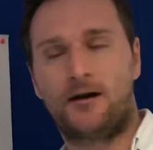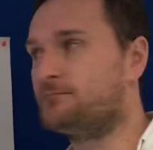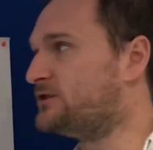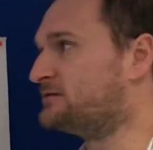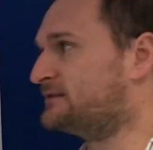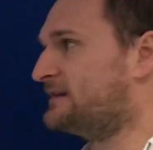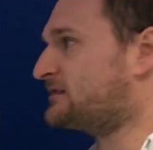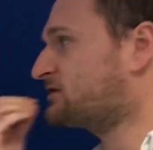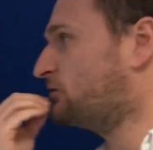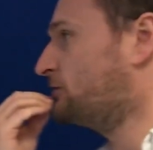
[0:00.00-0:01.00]
I'm using
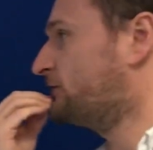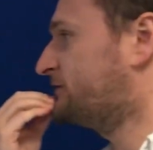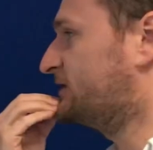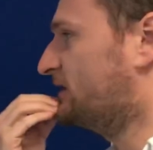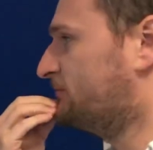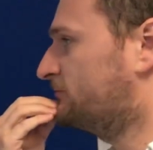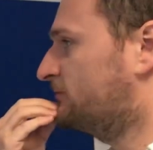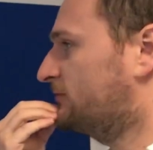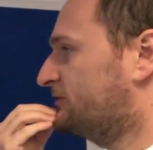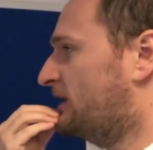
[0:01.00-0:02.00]
that sort of
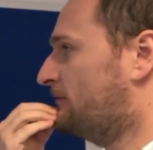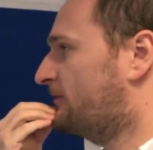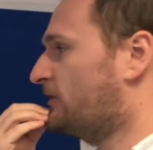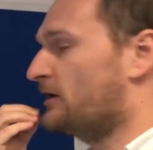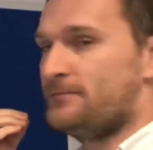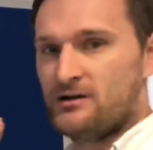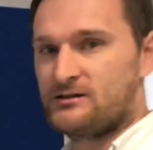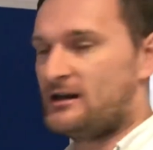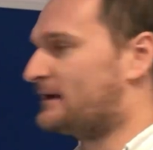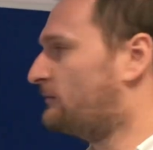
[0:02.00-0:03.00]
third
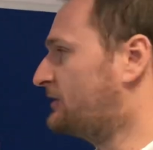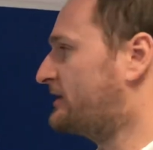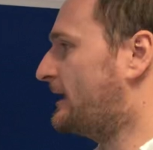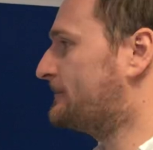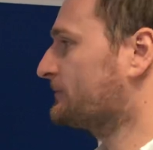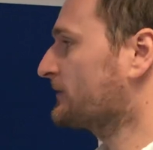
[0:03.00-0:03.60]
person language there.